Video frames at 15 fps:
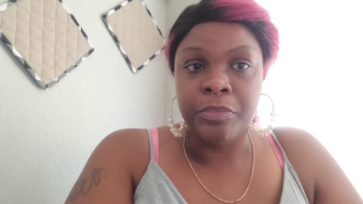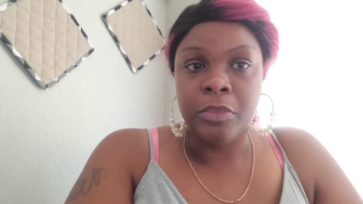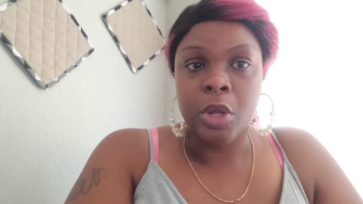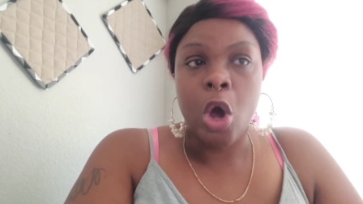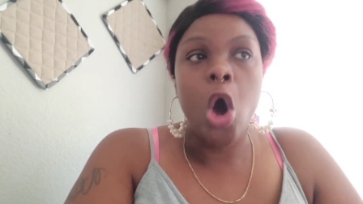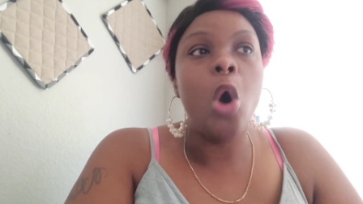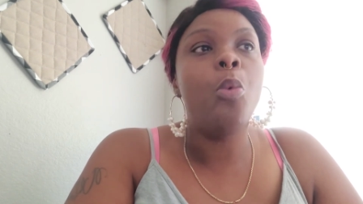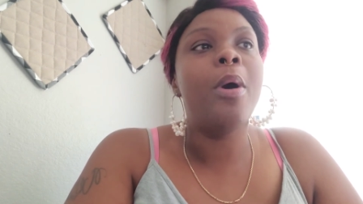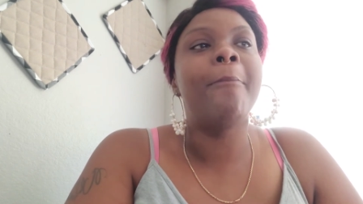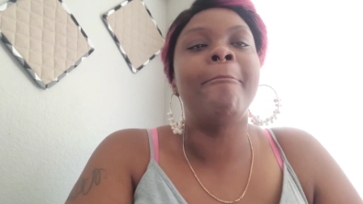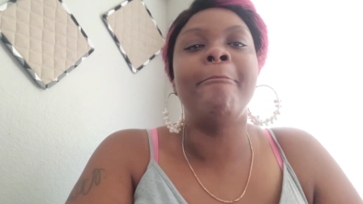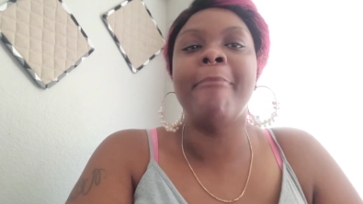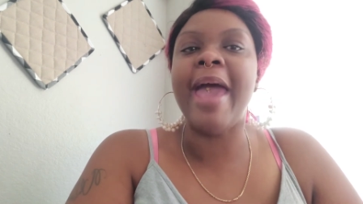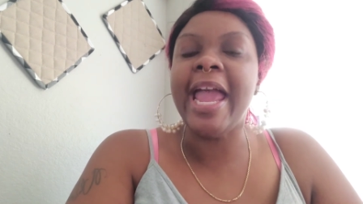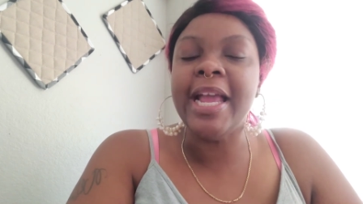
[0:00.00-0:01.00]
who would
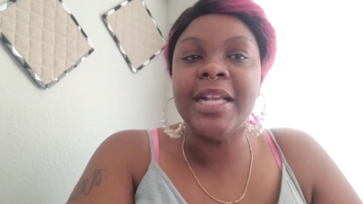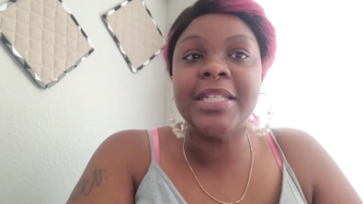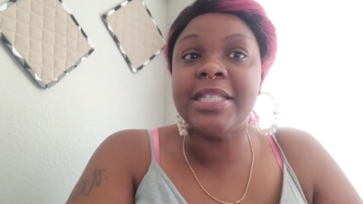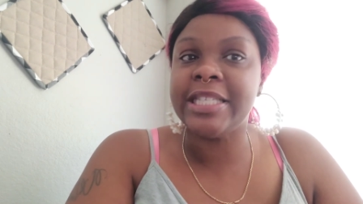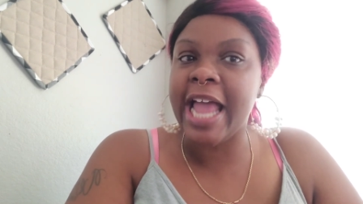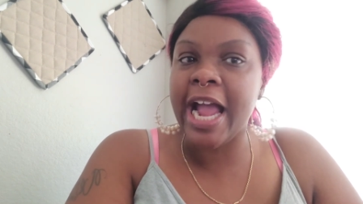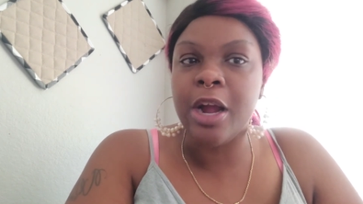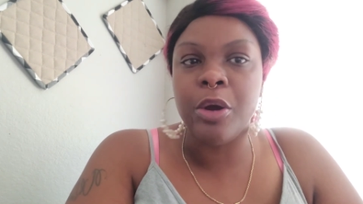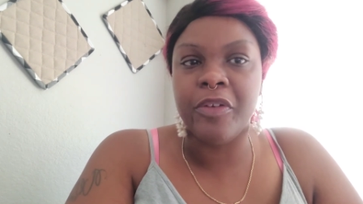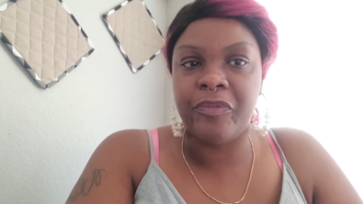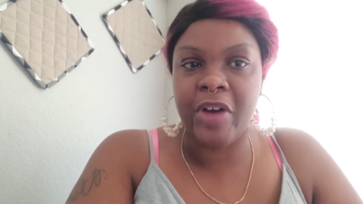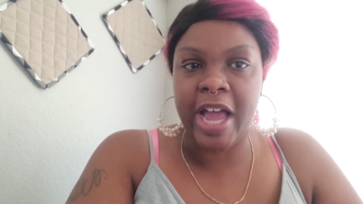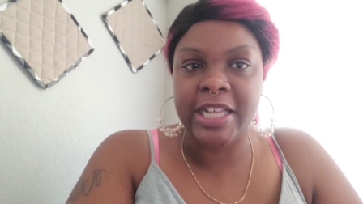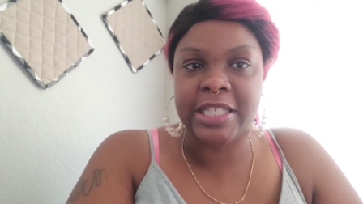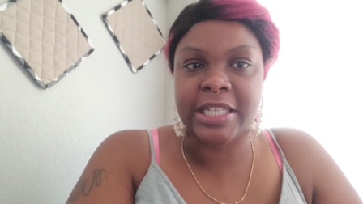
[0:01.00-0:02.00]
make
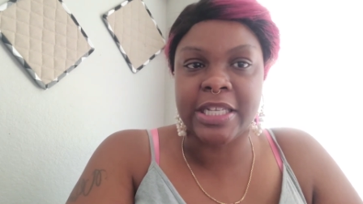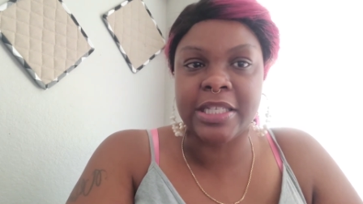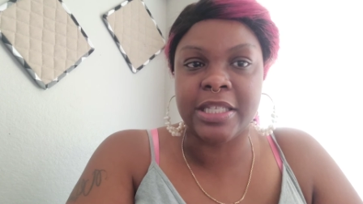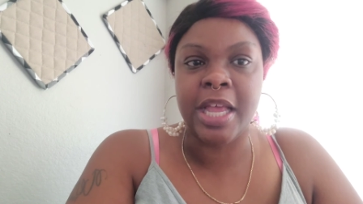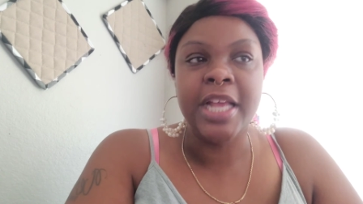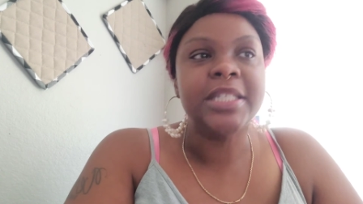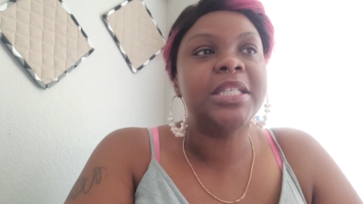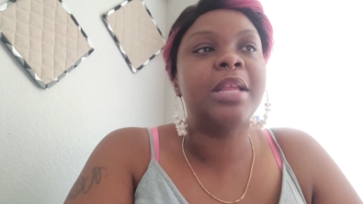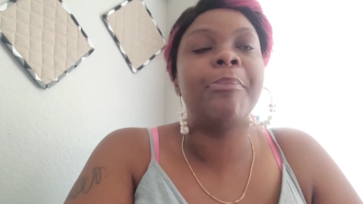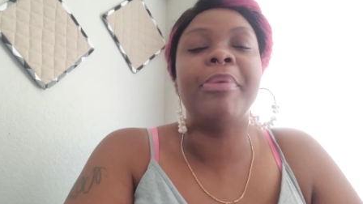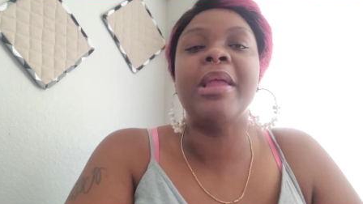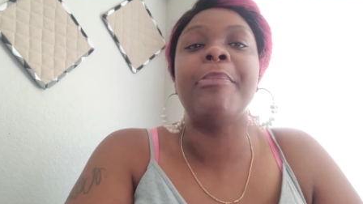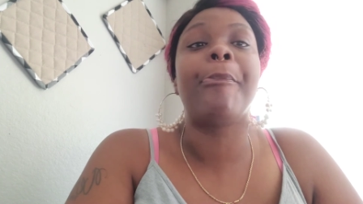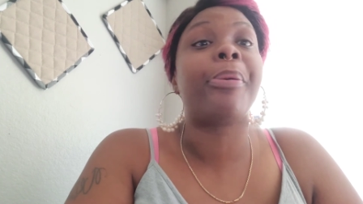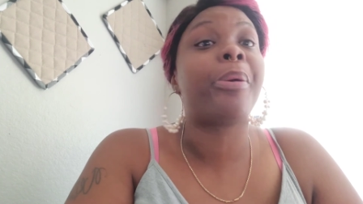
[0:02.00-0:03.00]
sacrifices to
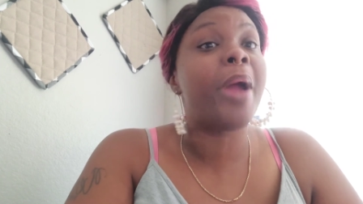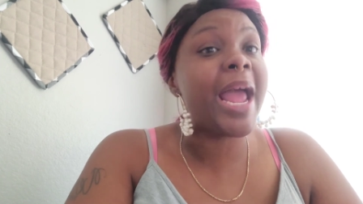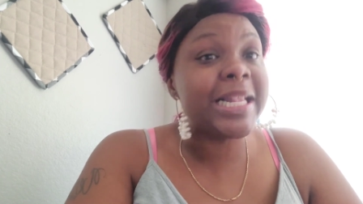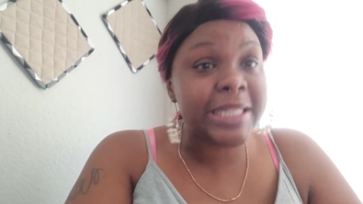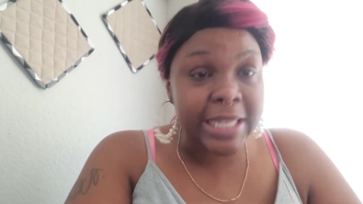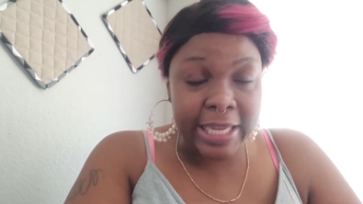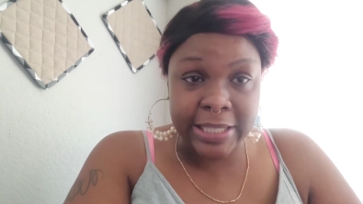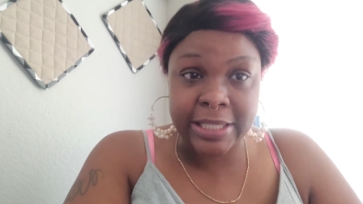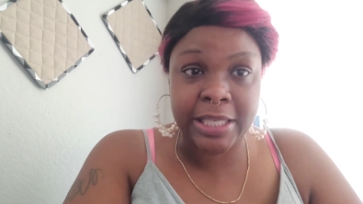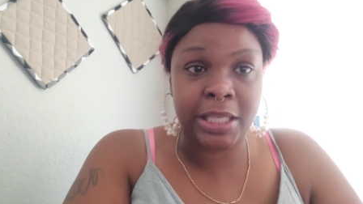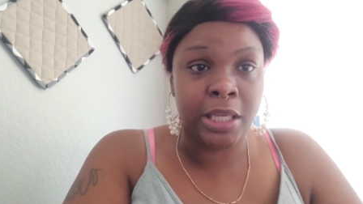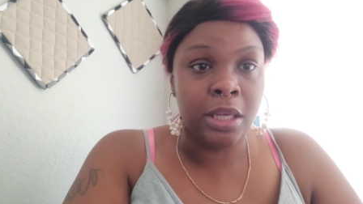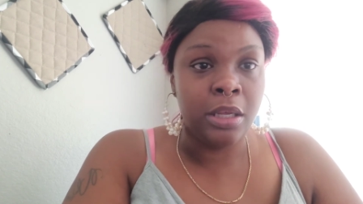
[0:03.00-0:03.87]
be present